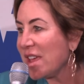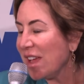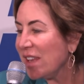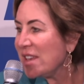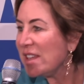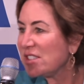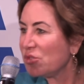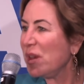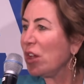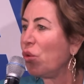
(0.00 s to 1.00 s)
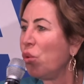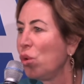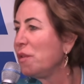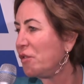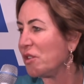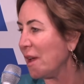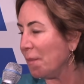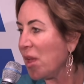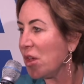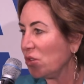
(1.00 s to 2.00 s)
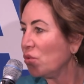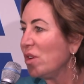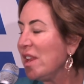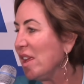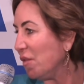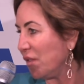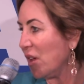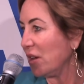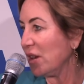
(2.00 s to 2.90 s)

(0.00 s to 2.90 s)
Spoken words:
It needs to be cool for them to leave the